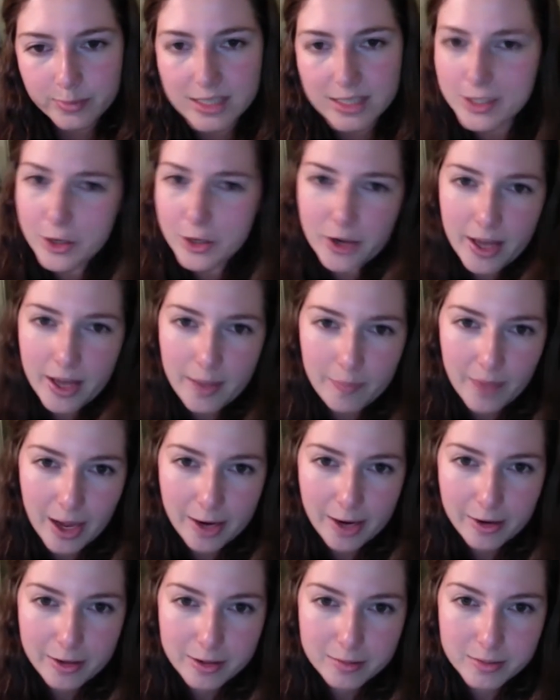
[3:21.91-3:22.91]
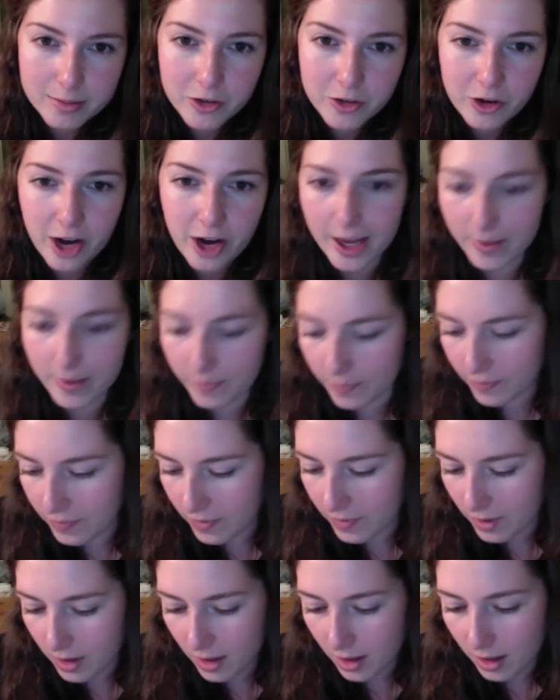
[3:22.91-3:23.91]
So yeah, I got them to try.
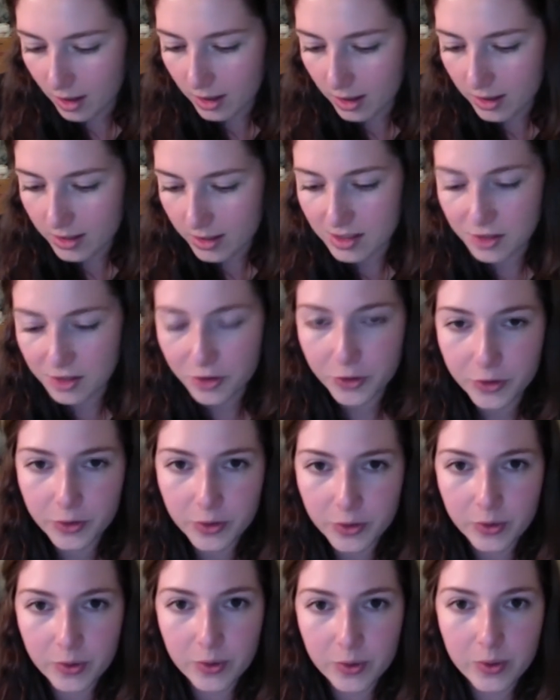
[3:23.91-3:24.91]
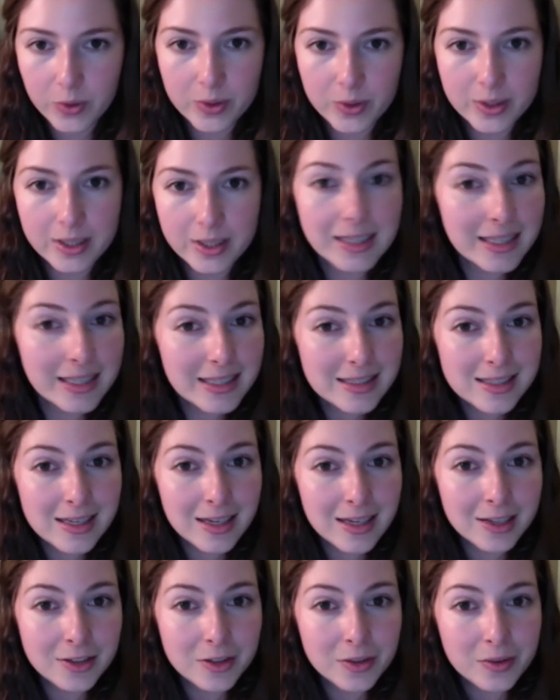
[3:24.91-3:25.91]
So let's
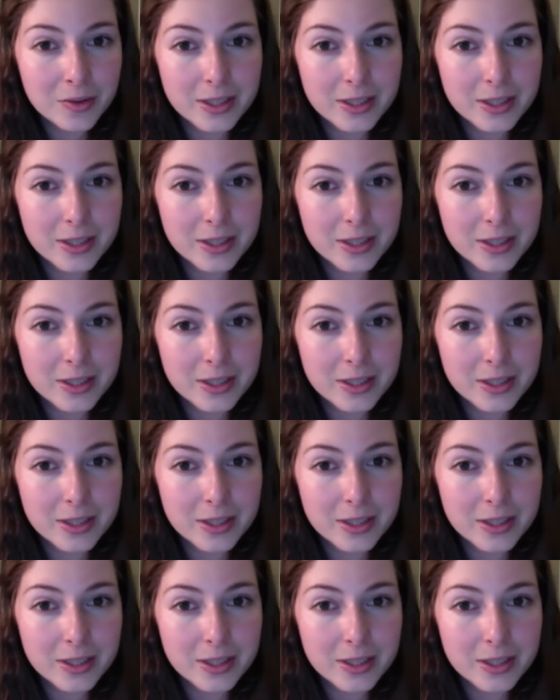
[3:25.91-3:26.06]
get to